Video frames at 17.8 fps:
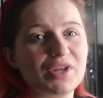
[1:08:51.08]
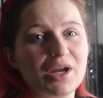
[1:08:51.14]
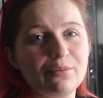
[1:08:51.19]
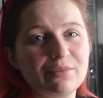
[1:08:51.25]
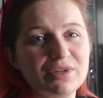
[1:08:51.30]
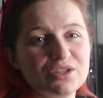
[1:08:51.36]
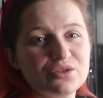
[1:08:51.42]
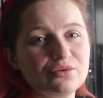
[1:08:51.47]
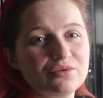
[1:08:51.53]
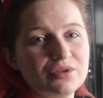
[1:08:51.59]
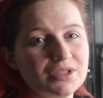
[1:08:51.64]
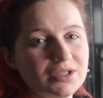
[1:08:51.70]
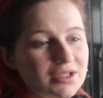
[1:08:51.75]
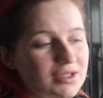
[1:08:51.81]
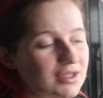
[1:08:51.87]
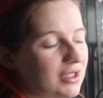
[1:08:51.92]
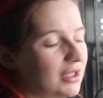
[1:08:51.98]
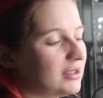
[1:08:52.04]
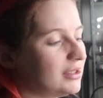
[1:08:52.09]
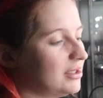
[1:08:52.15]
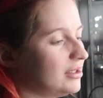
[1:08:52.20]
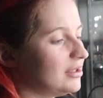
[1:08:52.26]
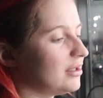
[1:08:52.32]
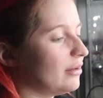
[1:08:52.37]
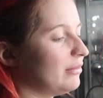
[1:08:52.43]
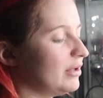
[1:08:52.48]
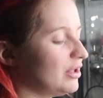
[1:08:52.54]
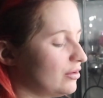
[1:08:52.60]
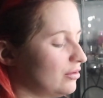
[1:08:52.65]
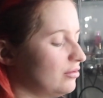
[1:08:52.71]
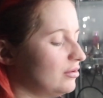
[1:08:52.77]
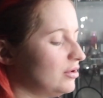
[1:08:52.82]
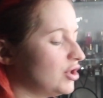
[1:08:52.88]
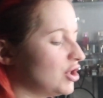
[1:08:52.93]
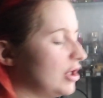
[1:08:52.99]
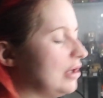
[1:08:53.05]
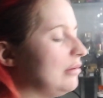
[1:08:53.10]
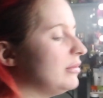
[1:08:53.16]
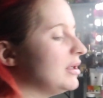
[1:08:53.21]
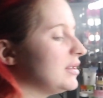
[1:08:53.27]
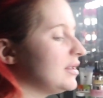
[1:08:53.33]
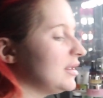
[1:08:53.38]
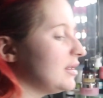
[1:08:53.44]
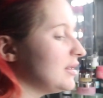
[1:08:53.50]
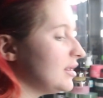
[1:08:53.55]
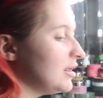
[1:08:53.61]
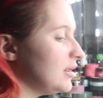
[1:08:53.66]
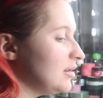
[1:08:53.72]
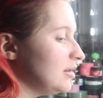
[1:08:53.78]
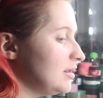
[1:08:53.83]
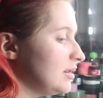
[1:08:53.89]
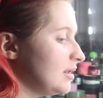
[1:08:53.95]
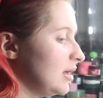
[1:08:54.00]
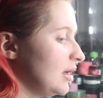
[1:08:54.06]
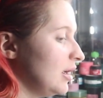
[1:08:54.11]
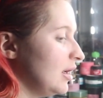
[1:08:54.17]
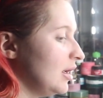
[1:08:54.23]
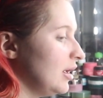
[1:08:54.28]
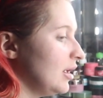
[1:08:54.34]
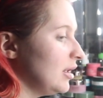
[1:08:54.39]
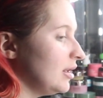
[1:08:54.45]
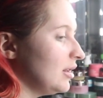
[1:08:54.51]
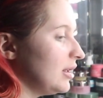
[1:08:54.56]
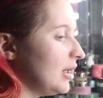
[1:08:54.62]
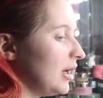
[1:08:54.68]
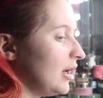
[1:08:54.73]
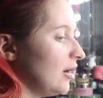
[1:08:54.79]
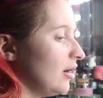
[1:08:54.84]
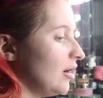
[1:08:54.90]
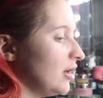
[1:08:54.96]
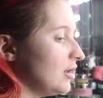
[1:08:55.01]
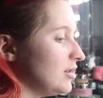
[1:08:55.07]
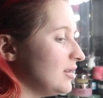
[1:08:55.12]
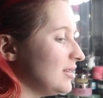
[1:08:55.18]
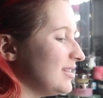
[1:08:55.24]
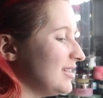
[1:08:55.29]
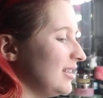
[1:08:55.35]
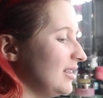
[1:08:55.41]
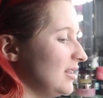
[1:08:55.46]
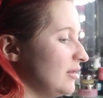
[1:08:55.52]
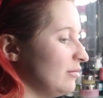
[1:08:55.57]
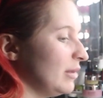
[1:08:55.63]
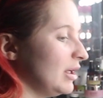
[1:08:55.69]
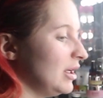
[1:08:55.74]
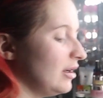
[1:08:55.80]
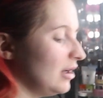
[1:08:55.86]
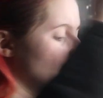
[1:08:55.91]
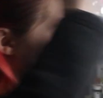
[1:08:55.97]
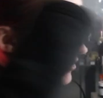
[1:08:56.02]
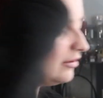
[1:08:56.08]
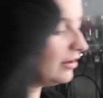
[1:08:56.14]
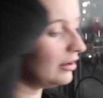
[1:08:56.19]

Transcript: I miss all the necessities, I miss all the cheap necessities that I just need in my life.